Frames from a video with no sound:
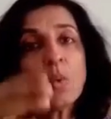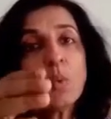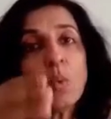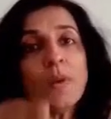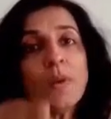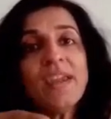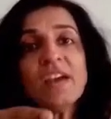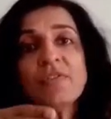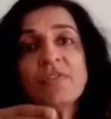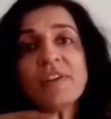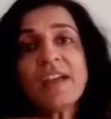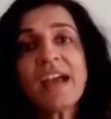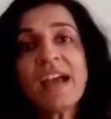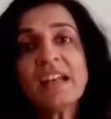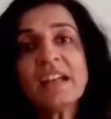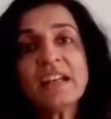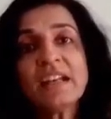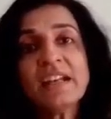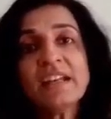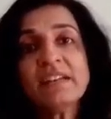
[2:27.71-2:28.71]
We have
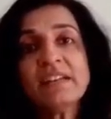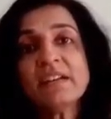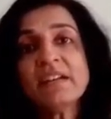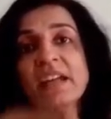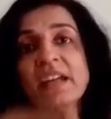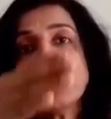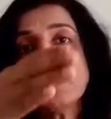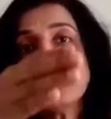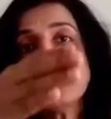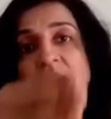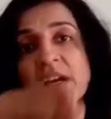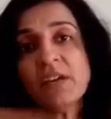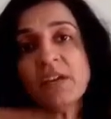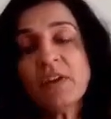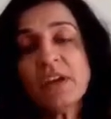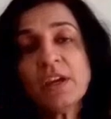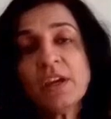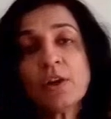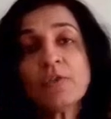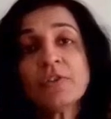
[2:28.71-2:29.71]
calculated it by
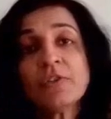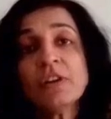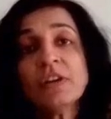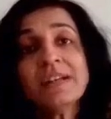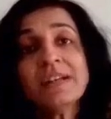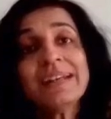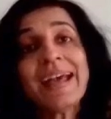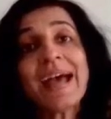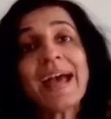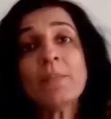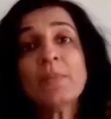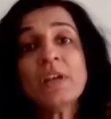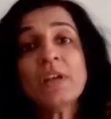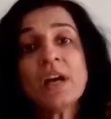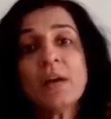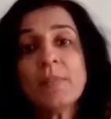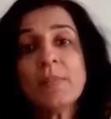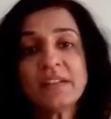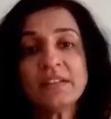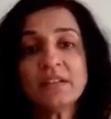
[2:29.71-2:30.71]
way of a
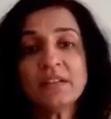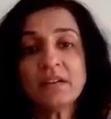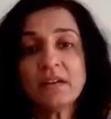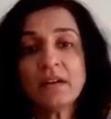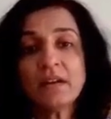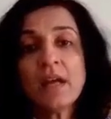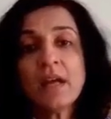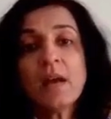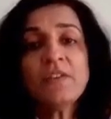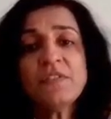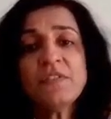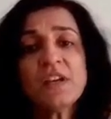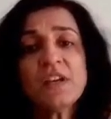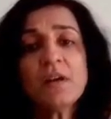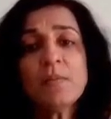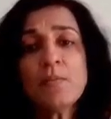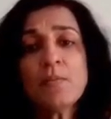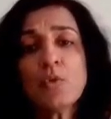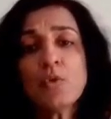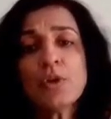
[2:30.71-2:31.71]
tabular method. If there
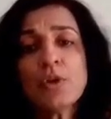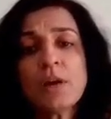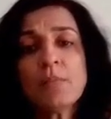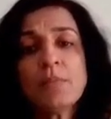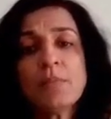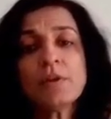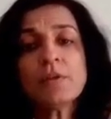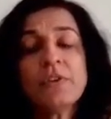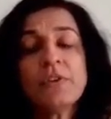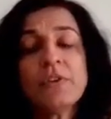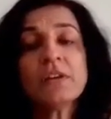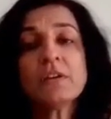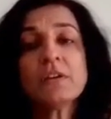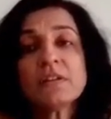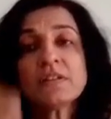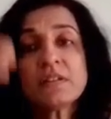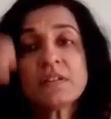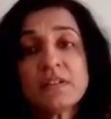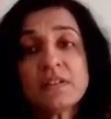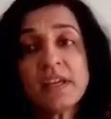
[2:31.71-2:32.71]
are more number of
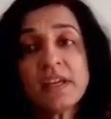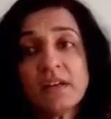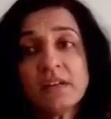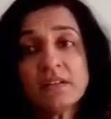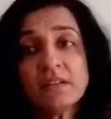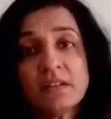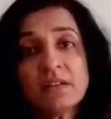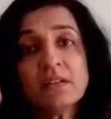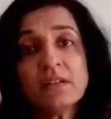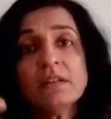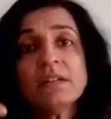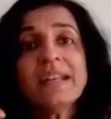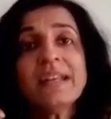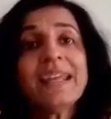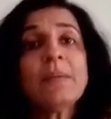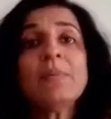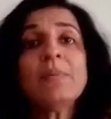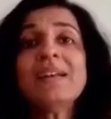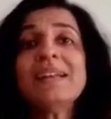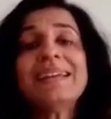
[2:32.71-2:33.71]
years, then the
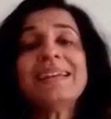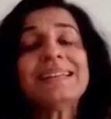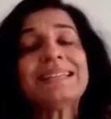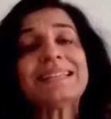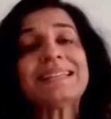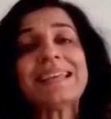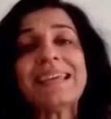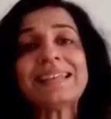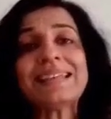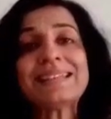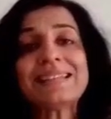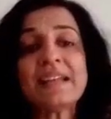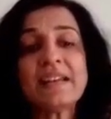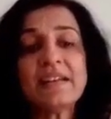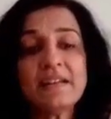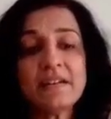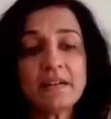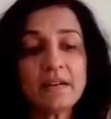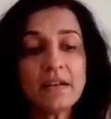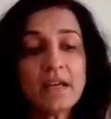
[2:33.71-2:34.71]
table gets
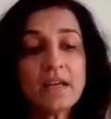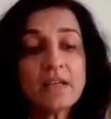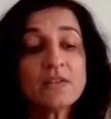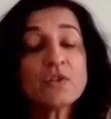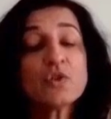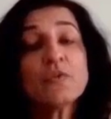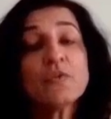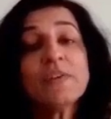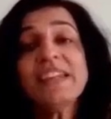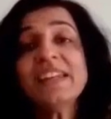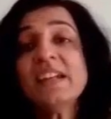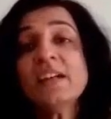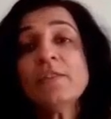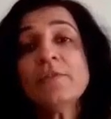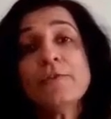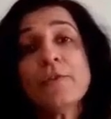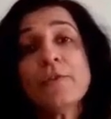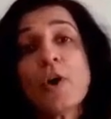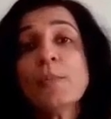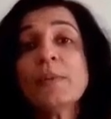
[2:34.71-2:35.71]
extended. So we need a
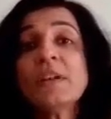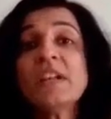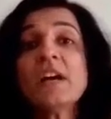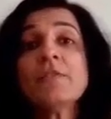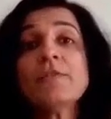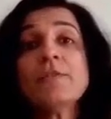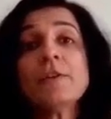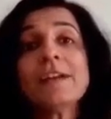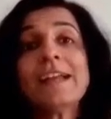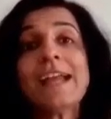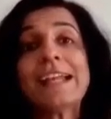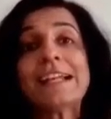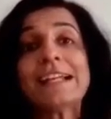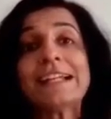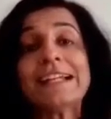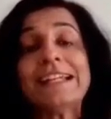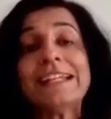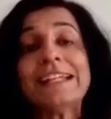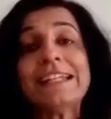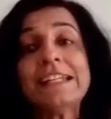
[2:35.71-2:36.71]
formula for
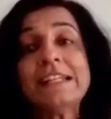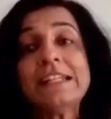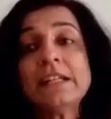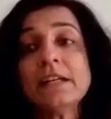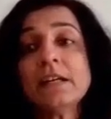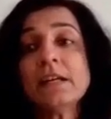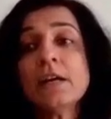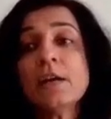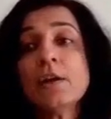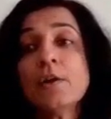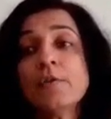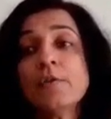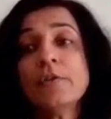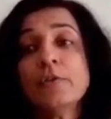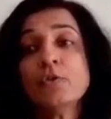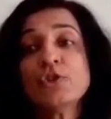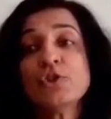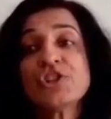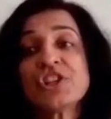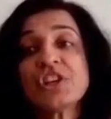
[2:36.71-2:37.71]
calculating the
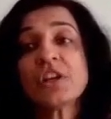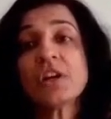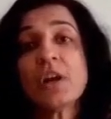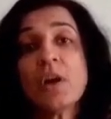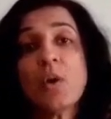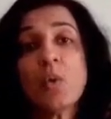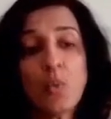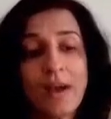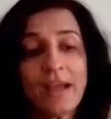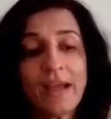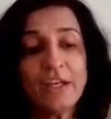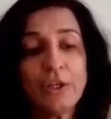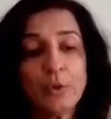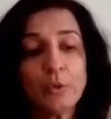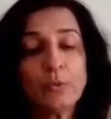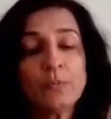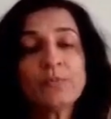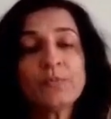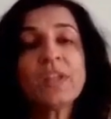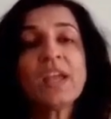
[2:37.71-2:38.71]
future value.